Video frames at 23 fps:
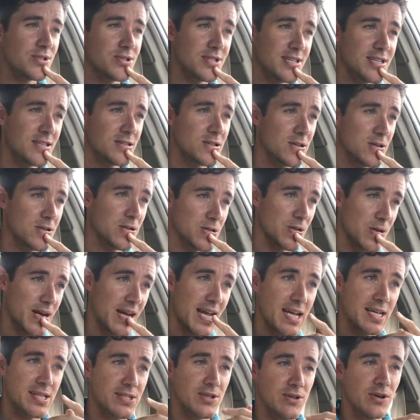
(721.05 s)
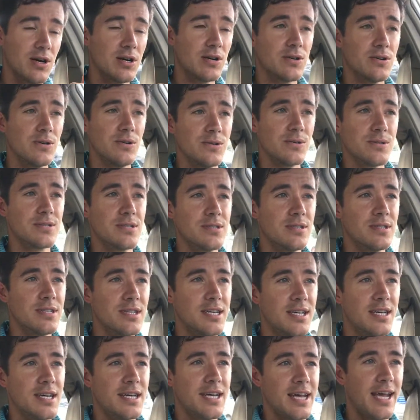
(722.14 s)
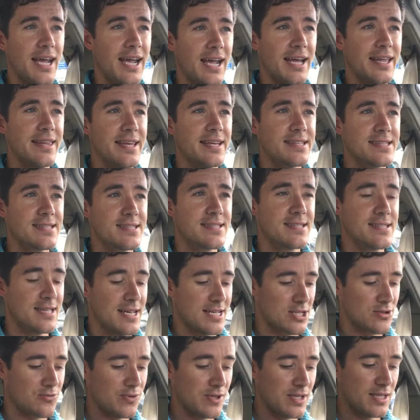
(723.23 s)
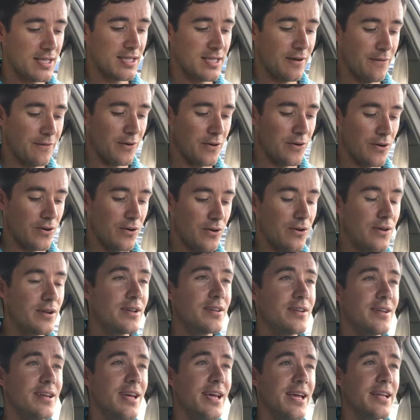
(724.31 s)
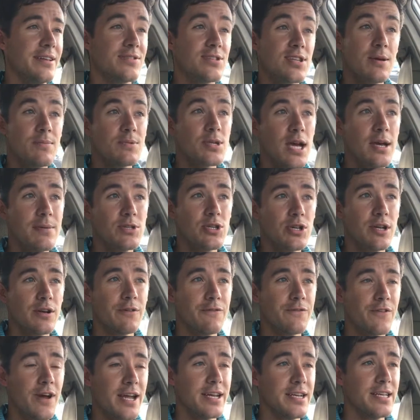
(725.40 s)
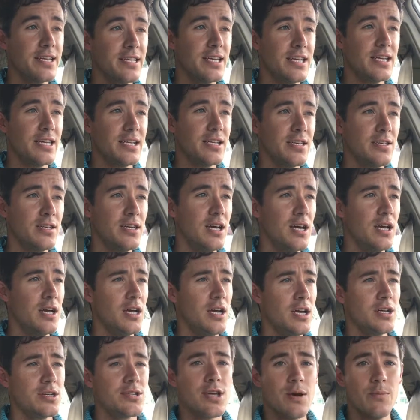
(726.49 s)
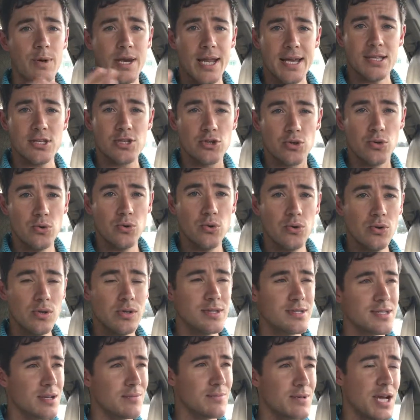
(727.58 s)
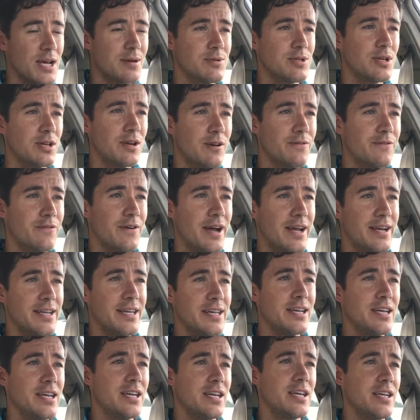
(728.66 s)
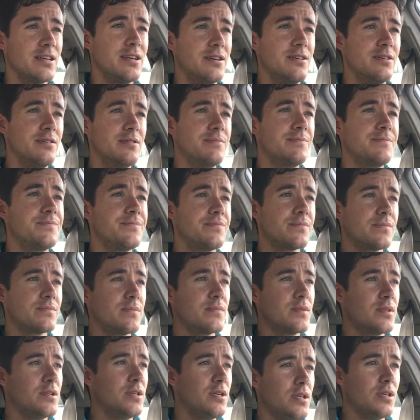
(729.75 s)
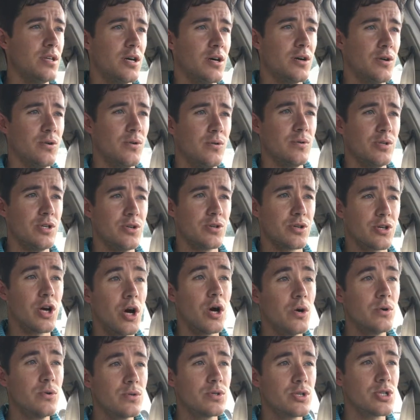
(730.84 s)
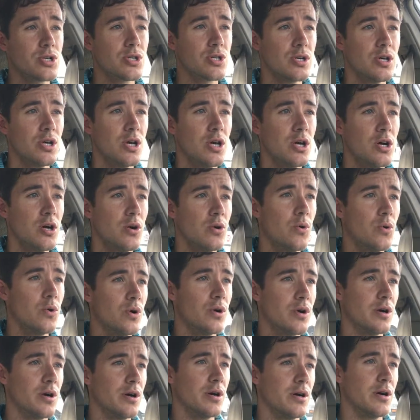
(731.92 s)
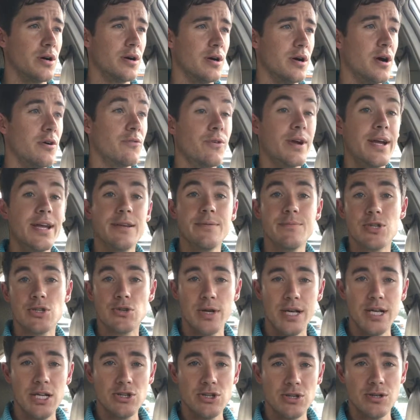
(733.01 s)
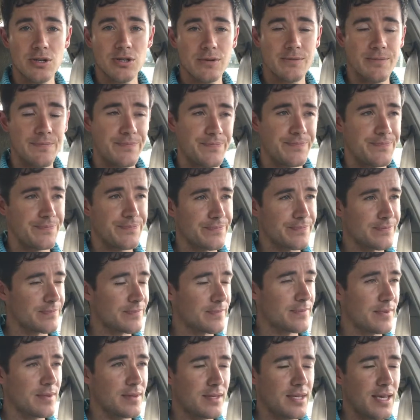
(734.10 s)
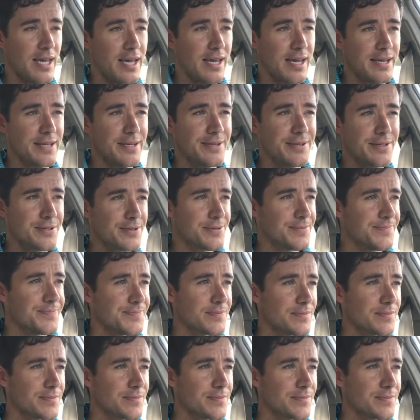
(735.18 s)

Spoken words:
or sisters or aunts or uncles. And that's really difficult. And sometimes you're going to find it in someone at school, and sometimes you're going to find it in, you know, your coach or a random stranger. And,